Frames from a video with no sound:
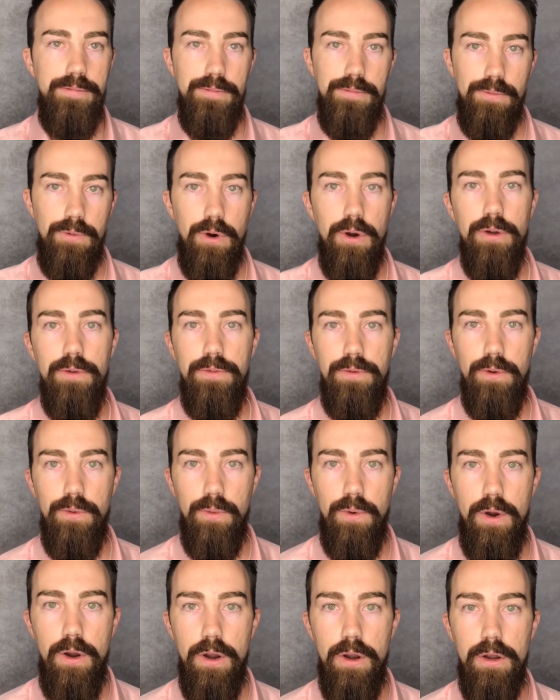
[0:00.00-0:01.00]
word for
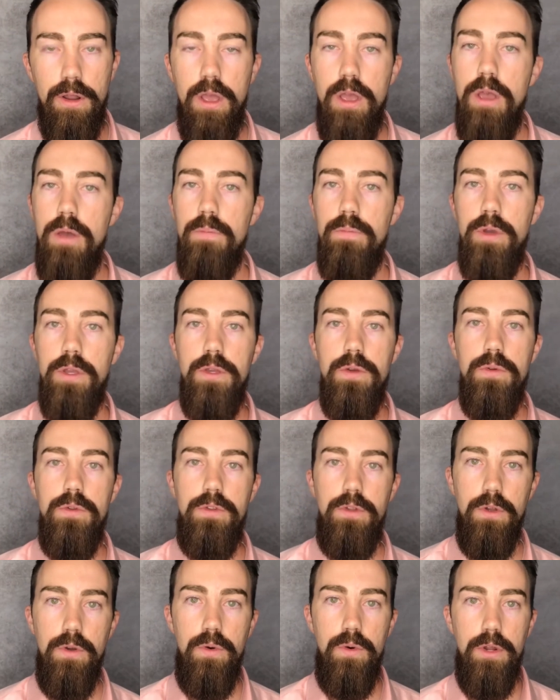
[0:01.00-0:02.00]
word, but you
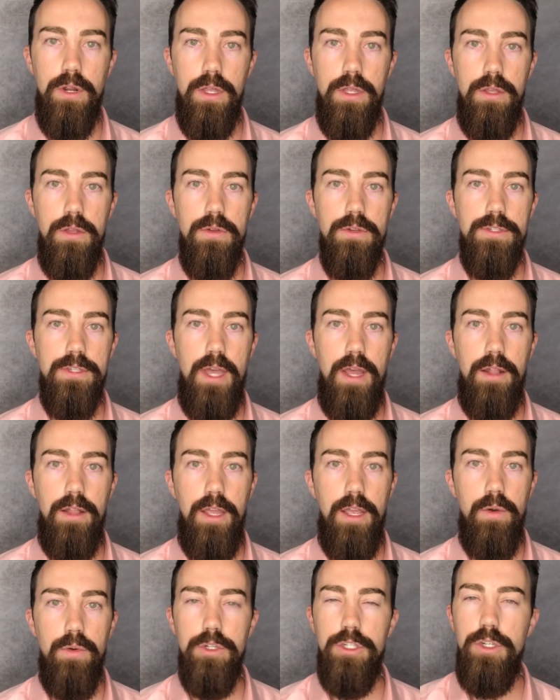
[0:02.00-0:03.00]
do want to use that
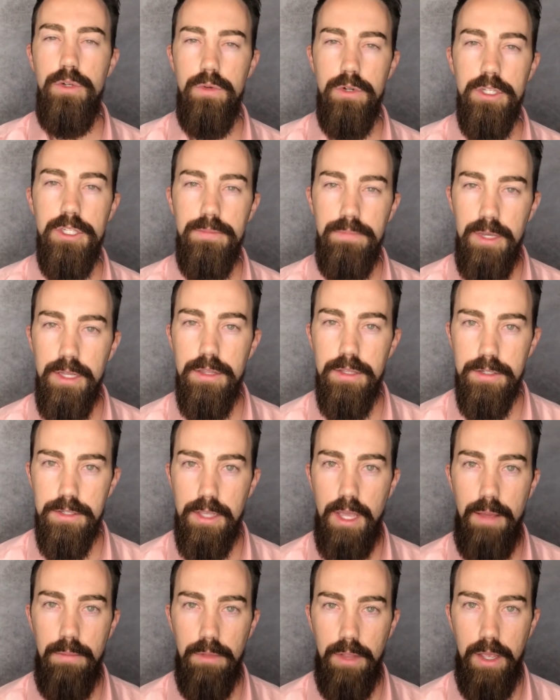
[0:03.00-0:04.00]
language. You want to speak the
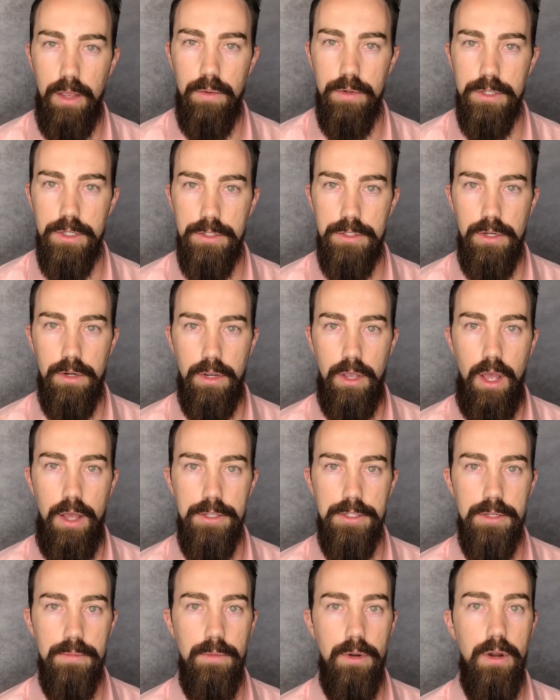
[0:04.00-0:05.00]
same language as your
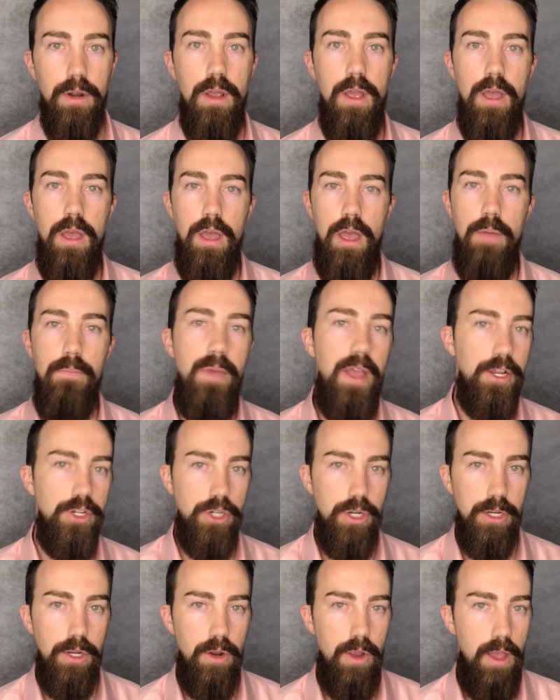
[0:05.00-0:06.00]
customer and make
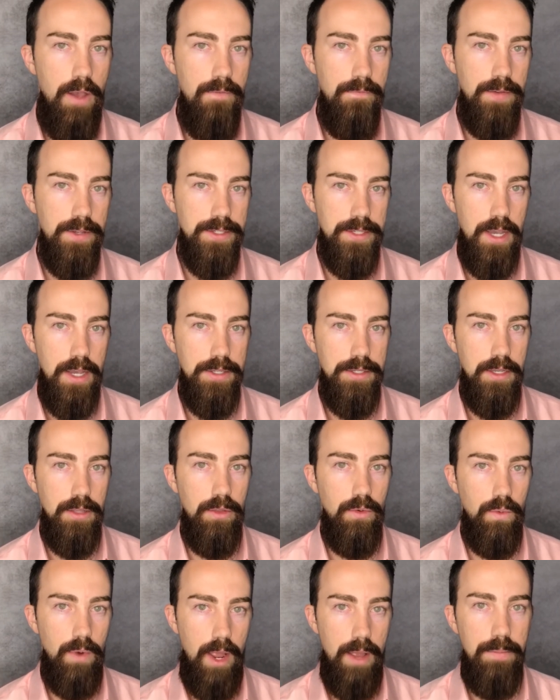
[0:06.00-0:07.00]
sure you're emphasizing
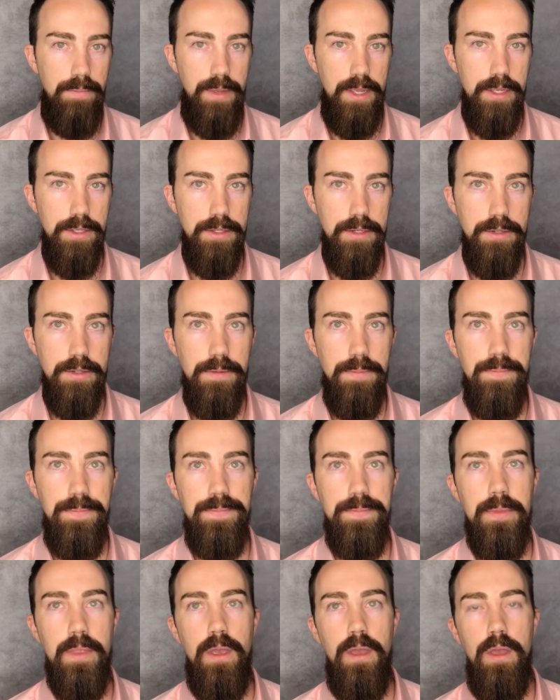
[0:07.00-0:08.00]
the right pieces.
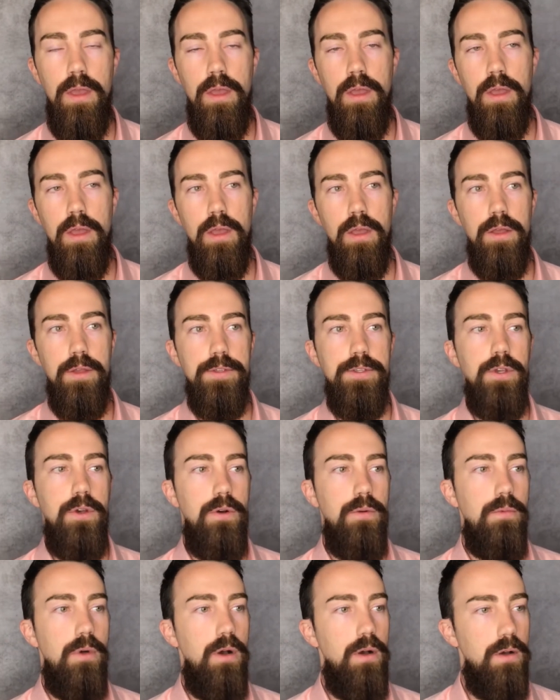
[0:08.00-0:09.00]

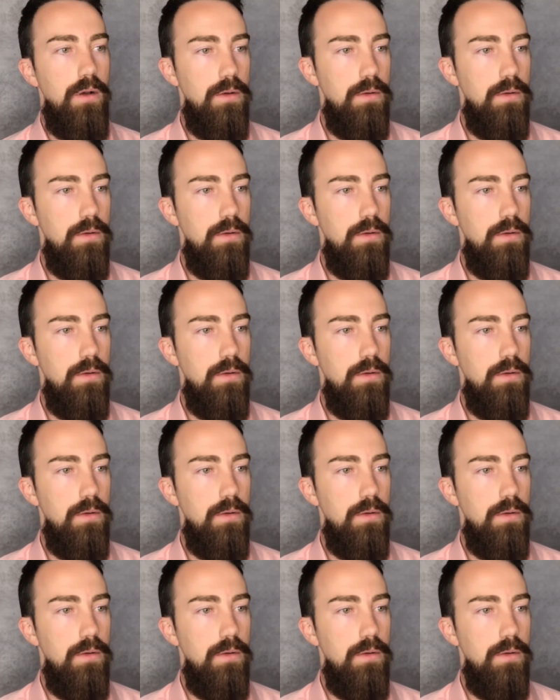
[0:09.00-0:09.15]
So